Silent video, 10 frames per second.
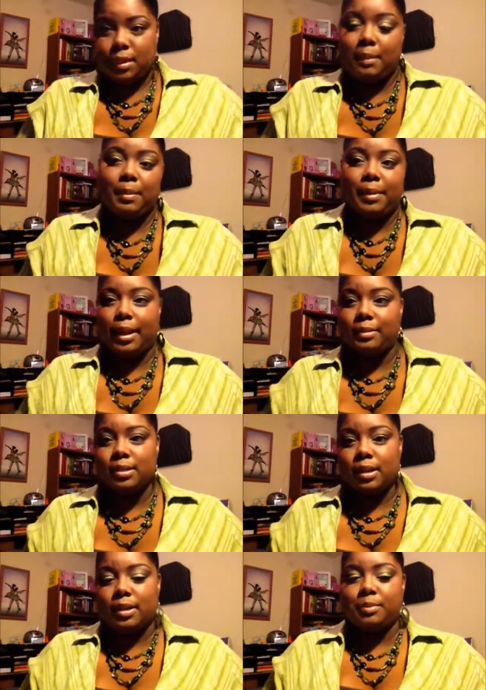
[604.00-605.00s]
I mean, my hair was
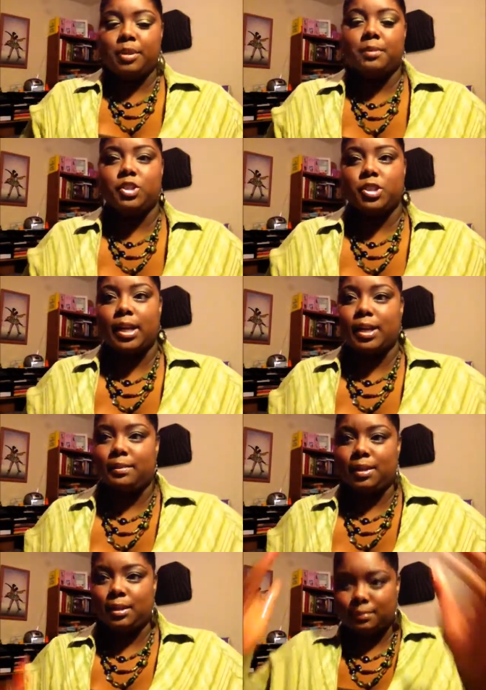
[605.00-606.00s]
already pretty much shiny, but